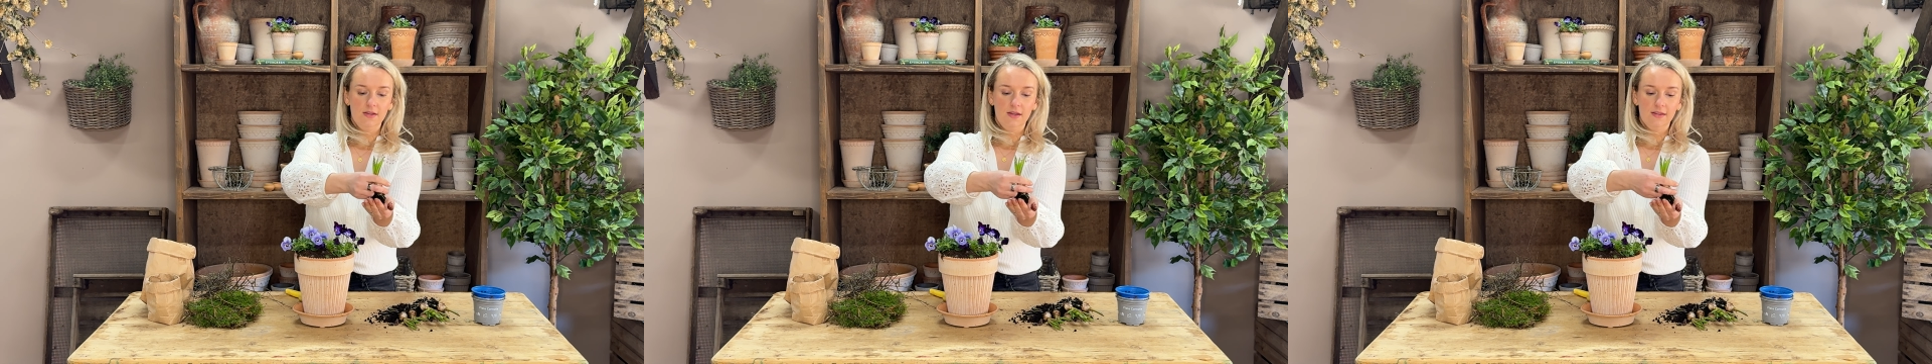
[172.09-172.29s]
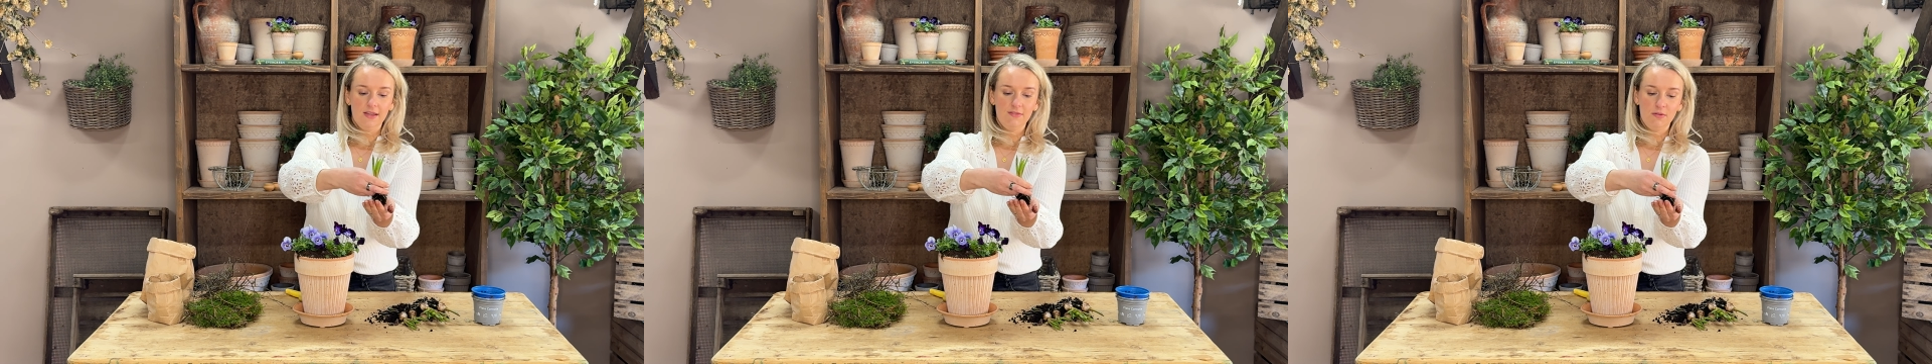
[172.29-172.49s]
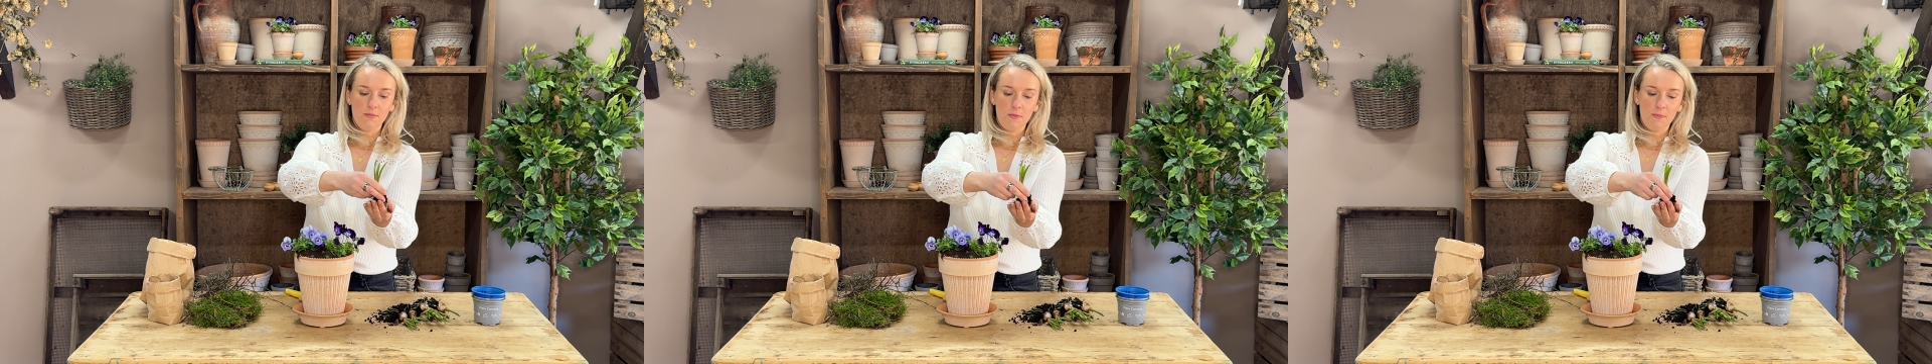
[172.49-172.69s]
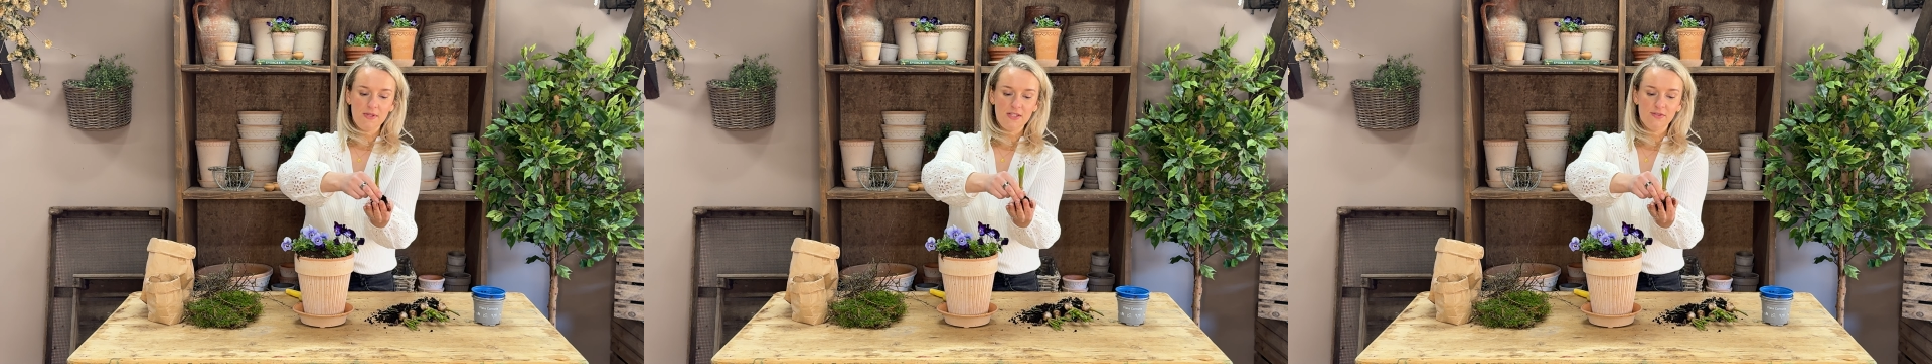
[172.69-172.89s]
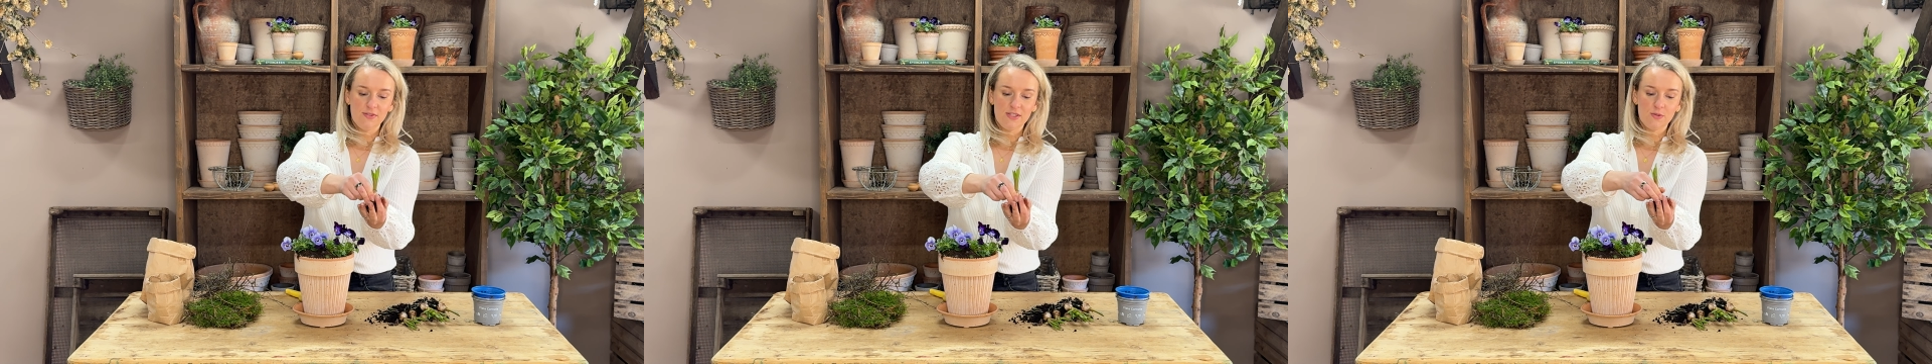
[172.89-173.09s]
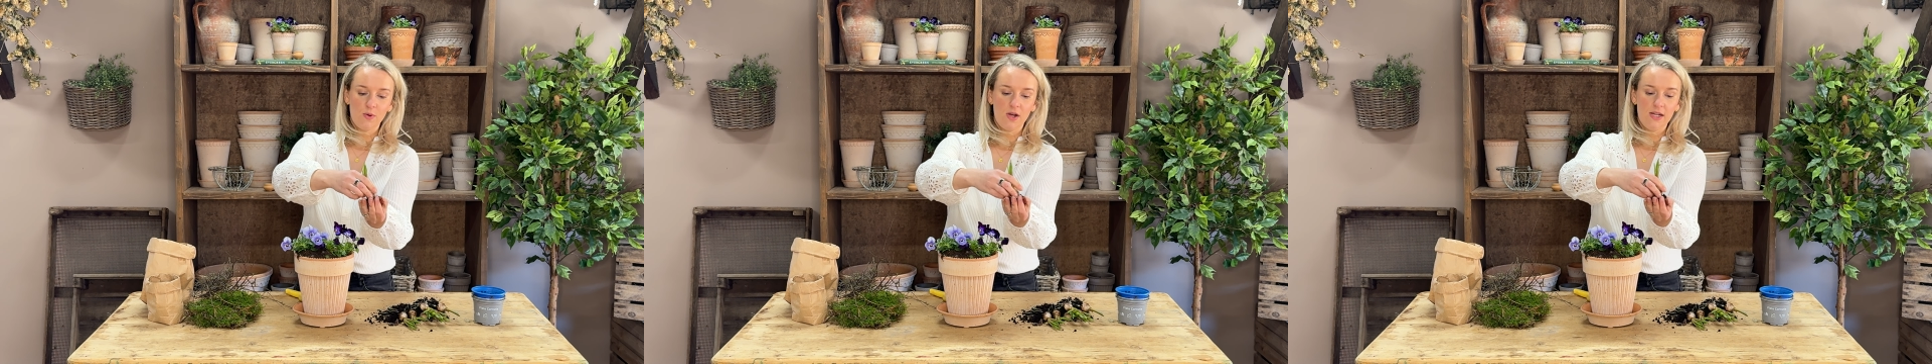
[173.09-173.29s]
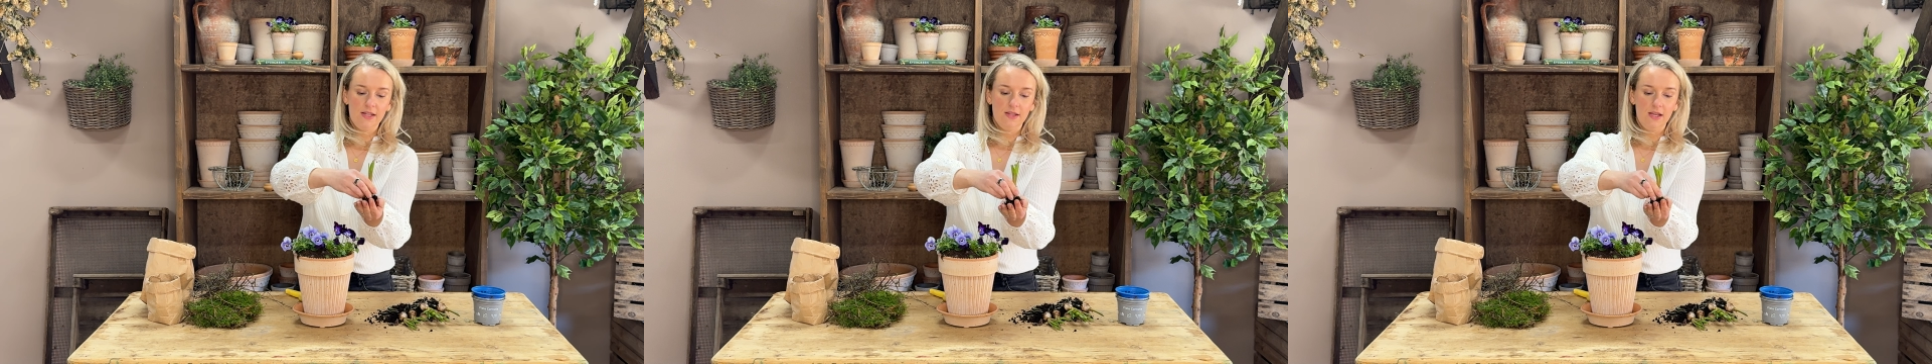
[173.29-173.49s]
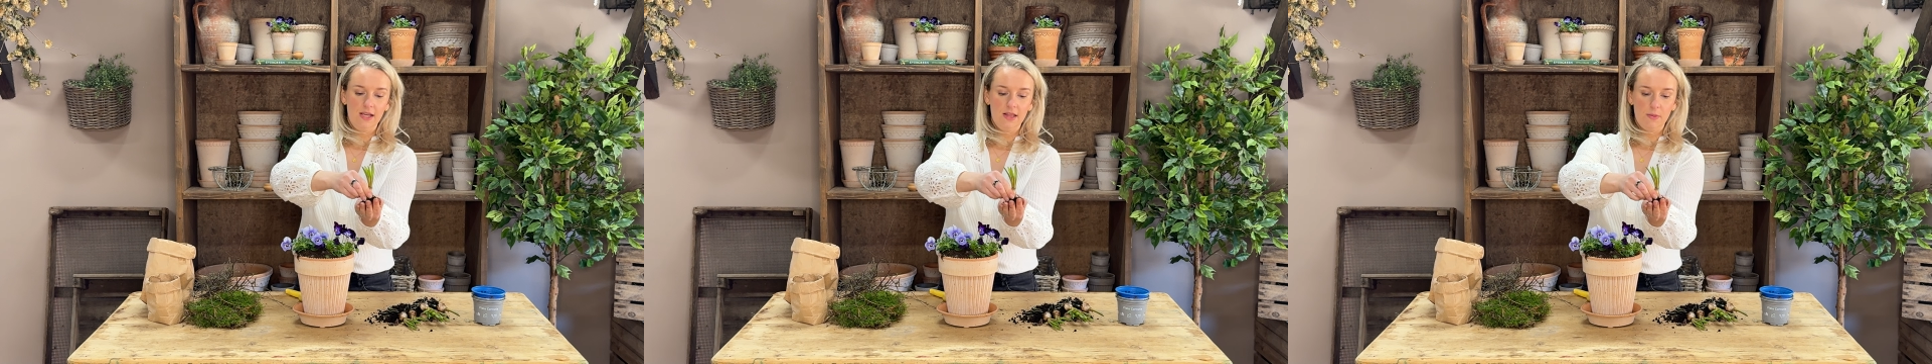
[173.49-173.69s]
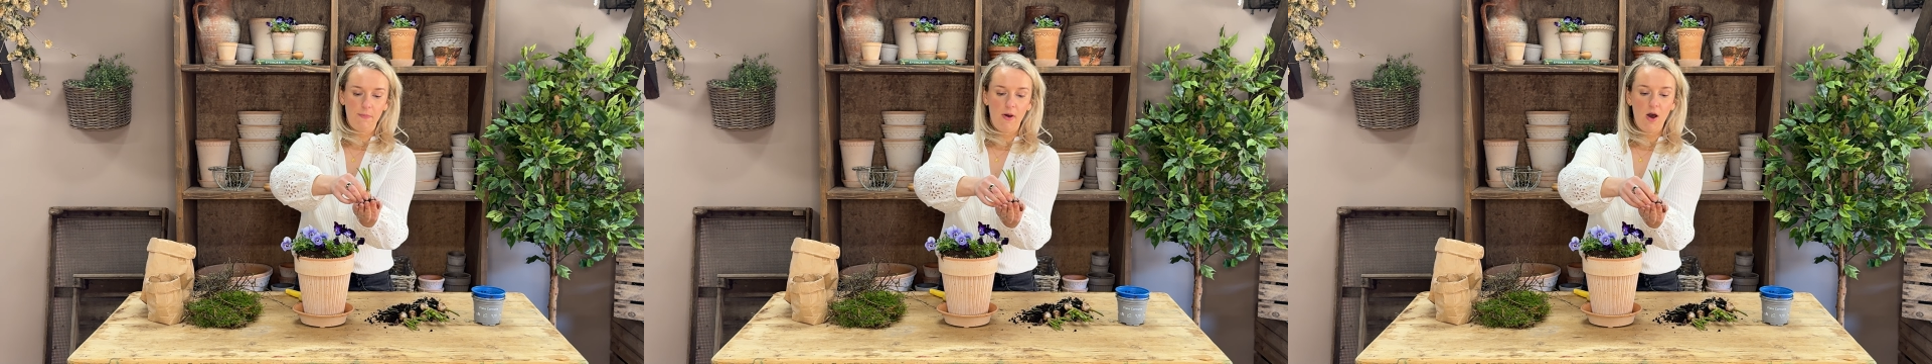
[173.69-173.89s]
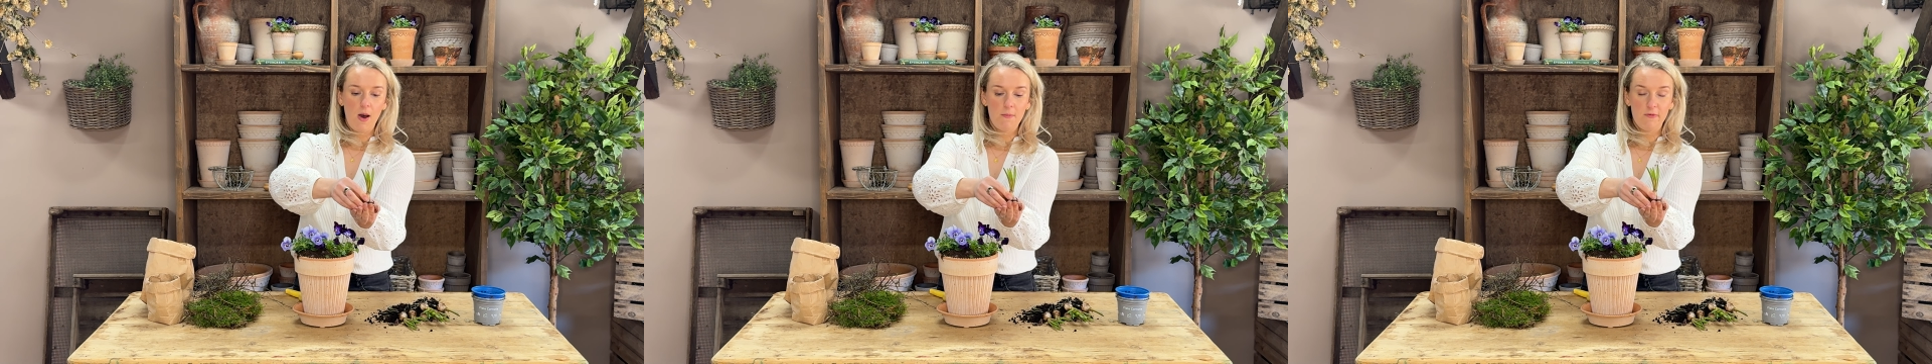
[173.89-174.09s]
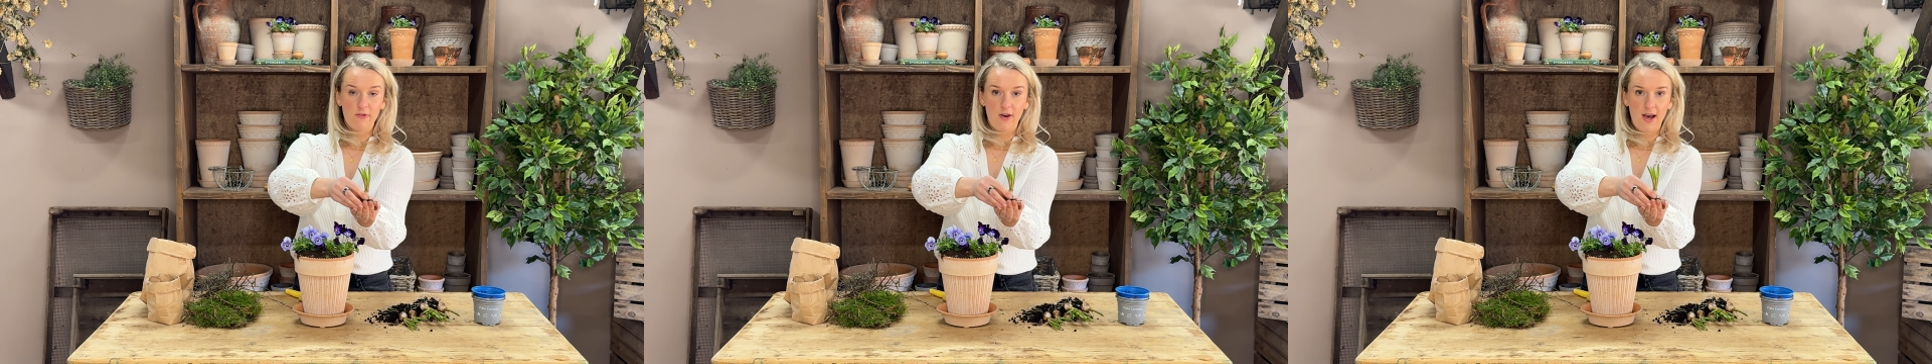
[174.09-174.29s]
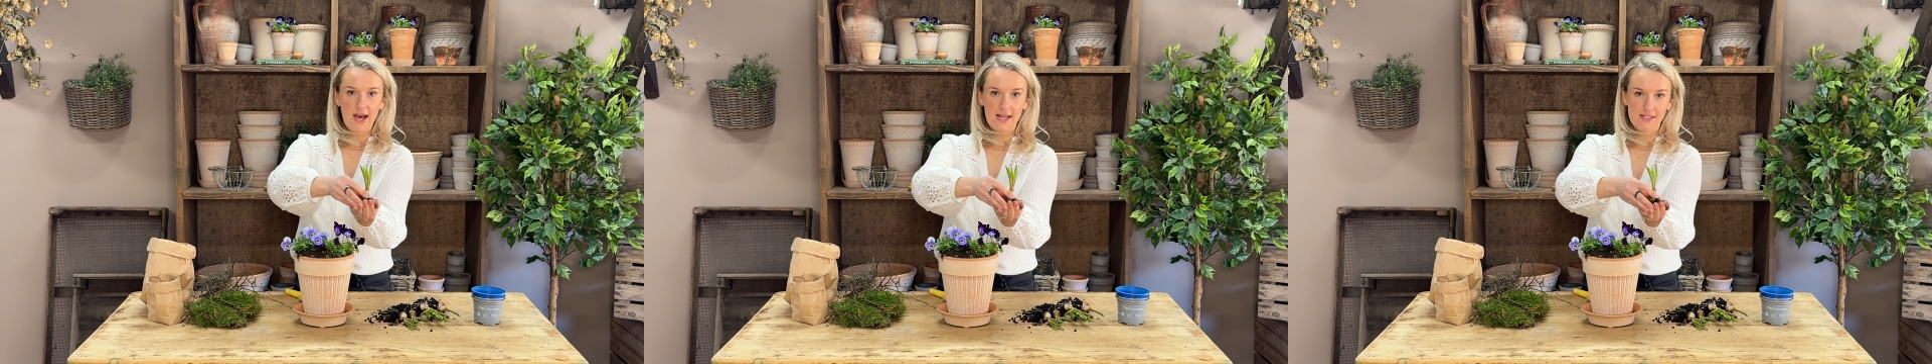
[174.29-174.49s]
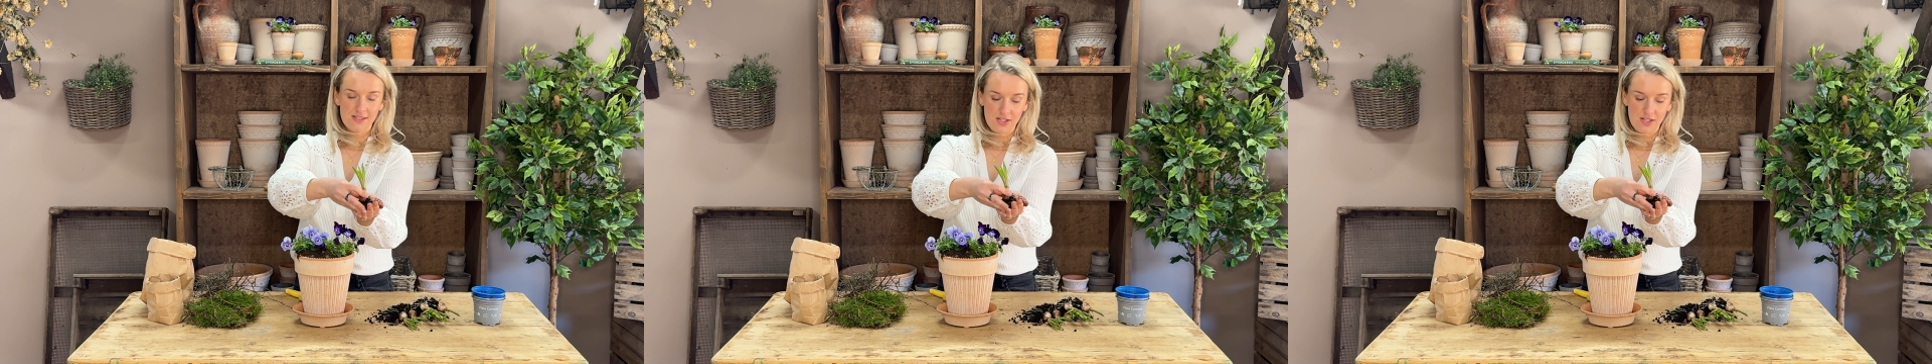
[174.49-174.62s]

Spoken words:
give them a bit of a swirl in the palm of our hand,